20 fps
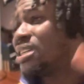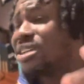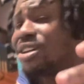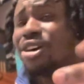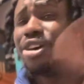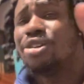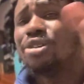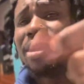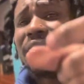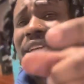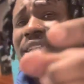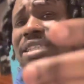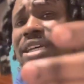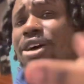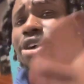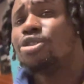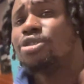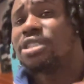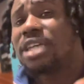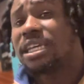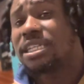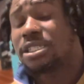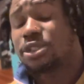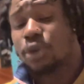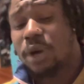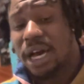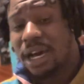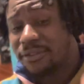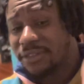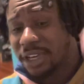Oh, is it OJ
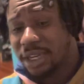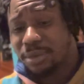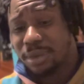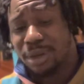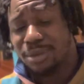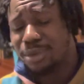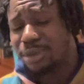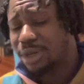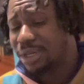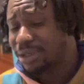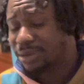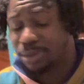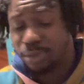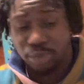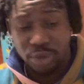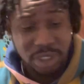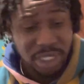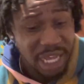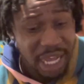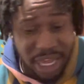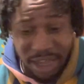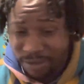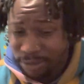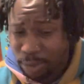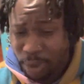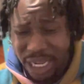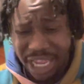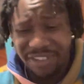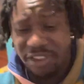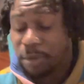Suave? I'm tough, bro.
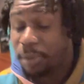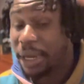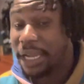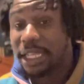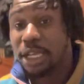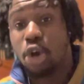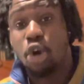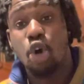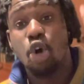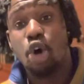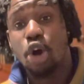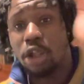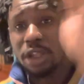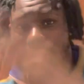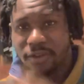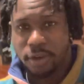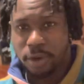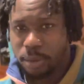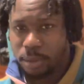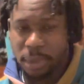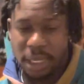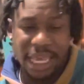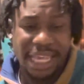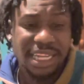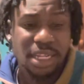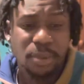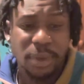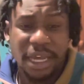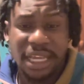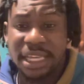Everybody, all of them.
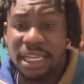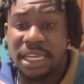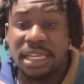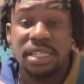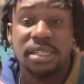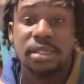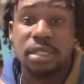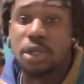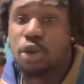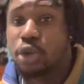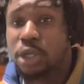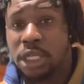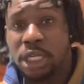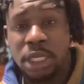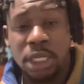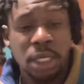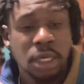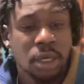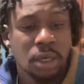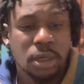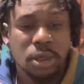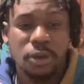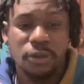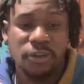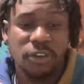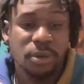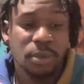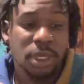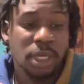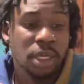Anybody, Silky, you
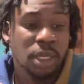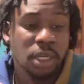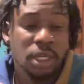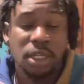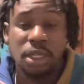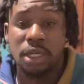feel me?